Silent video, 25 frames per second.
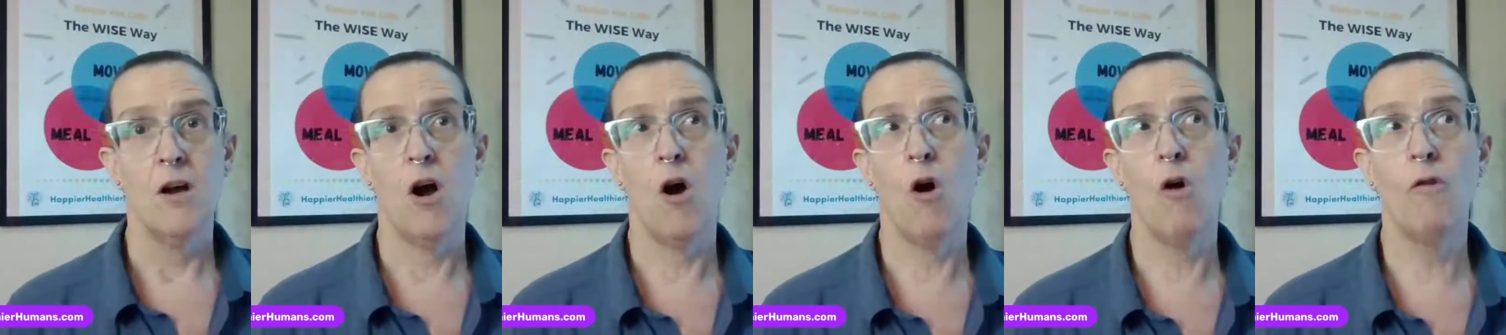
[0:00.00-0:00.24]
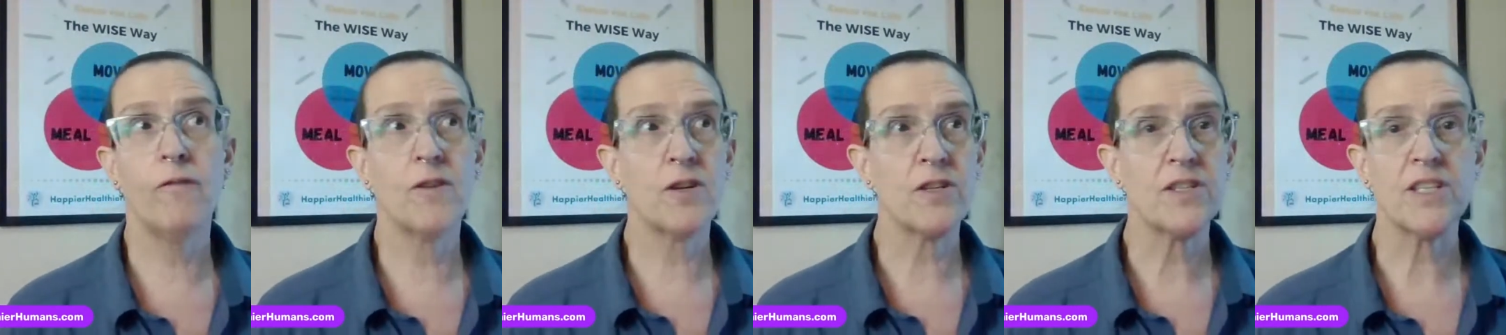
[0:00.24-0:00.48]

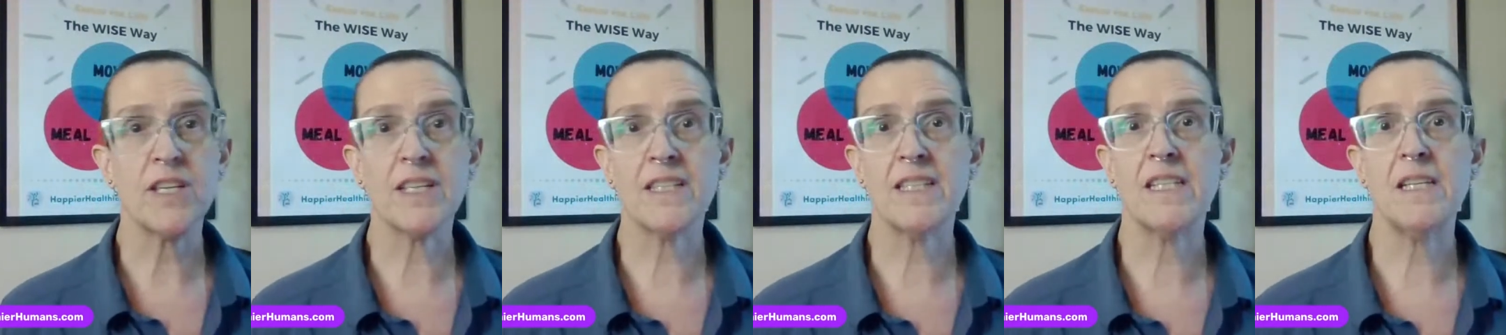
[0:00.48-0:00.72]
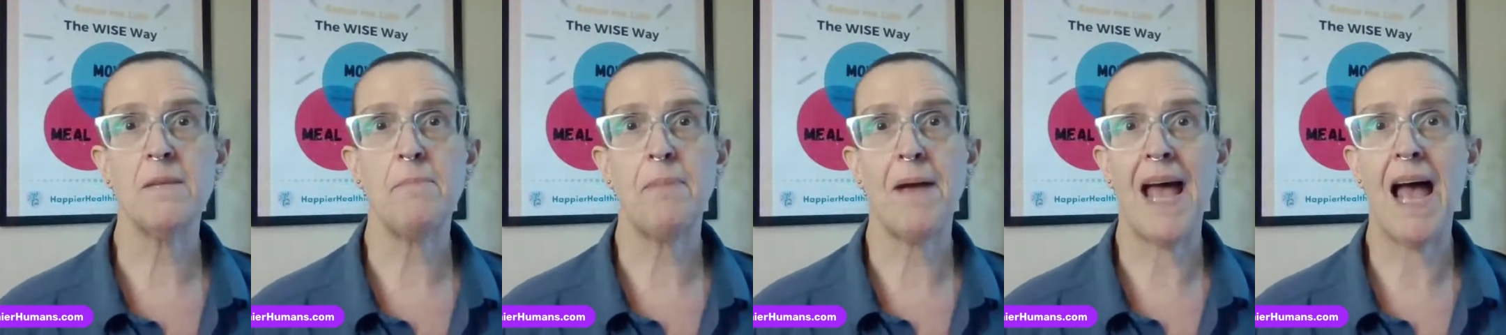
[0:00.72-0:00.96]
over
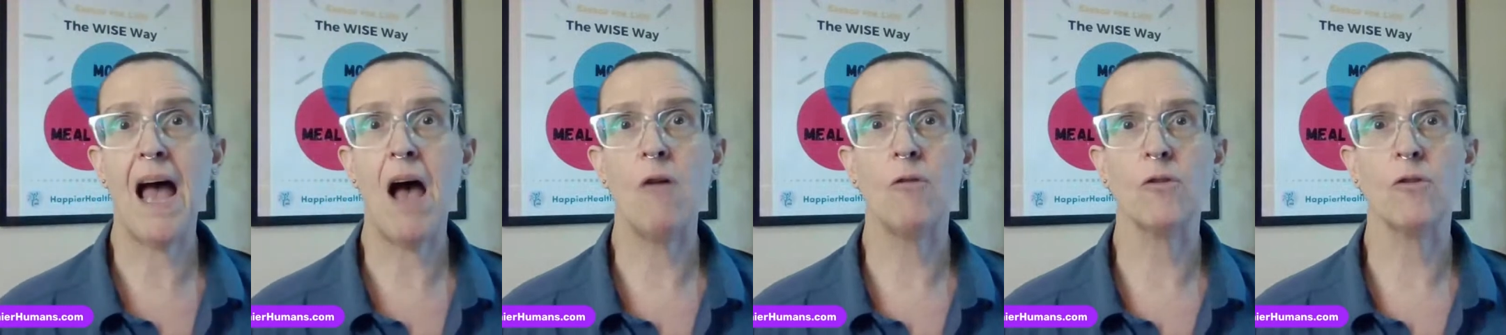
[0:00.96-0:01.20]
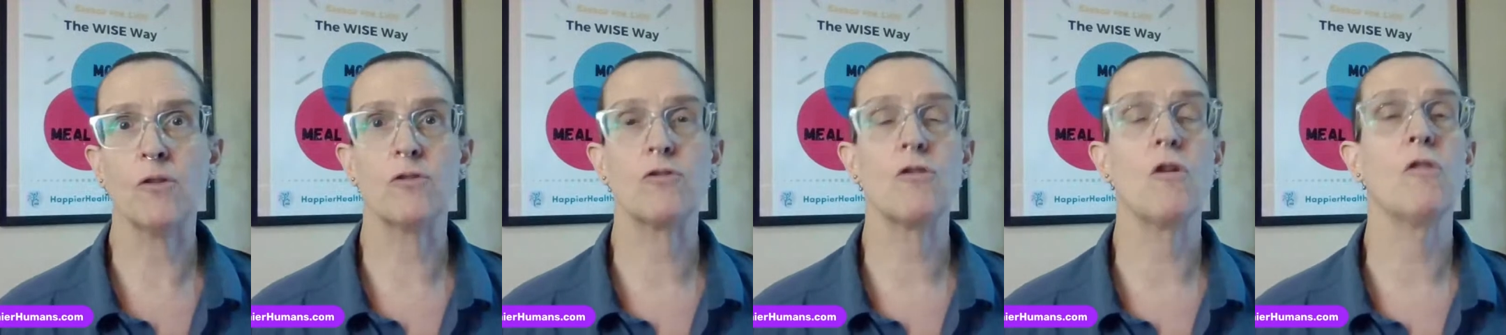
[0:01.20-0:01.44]
60
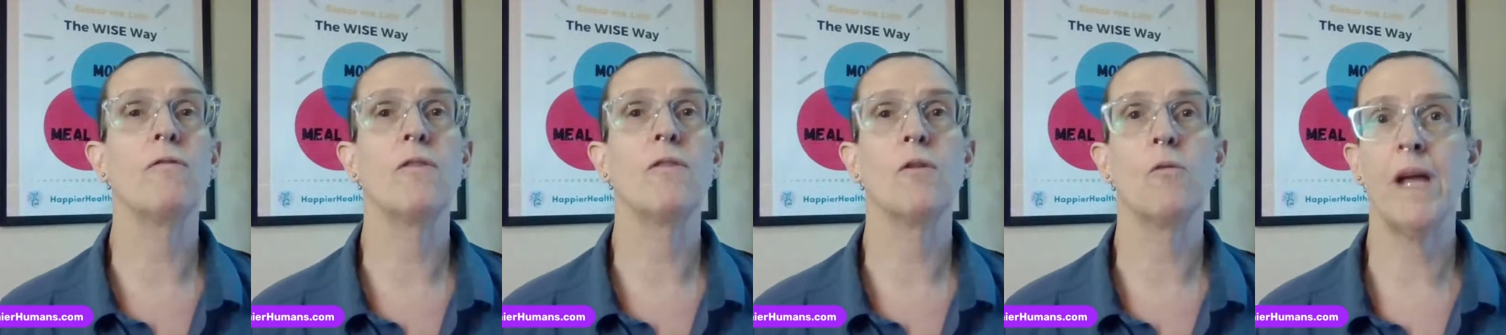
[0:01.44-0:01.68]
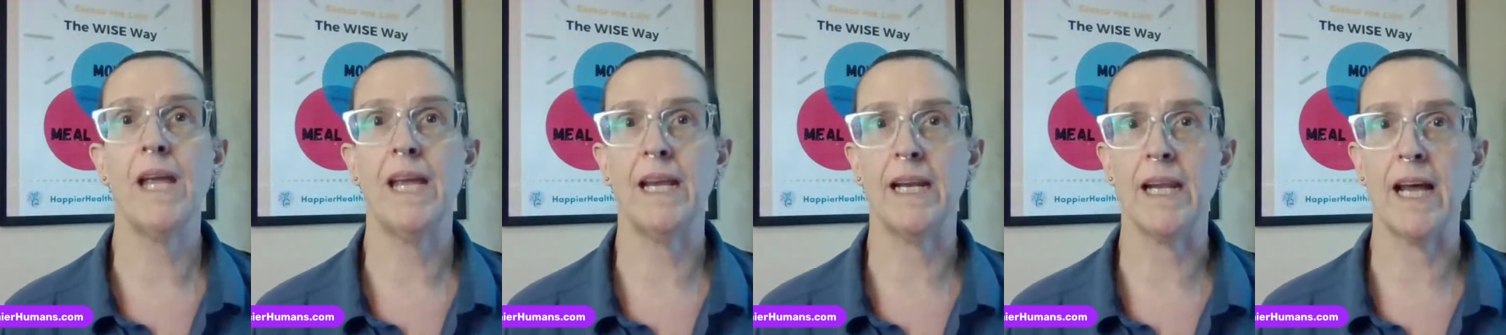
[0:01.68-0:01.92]
pounds
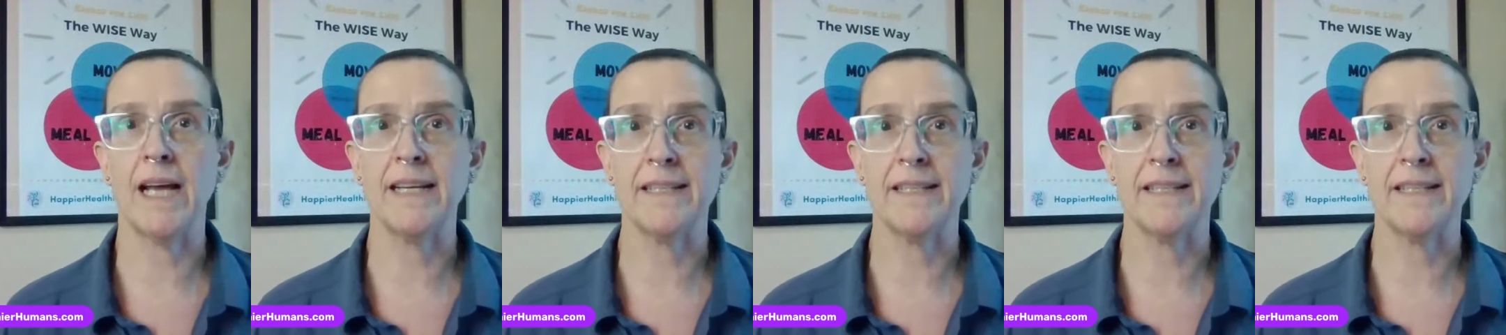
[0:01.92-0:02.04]
overweight.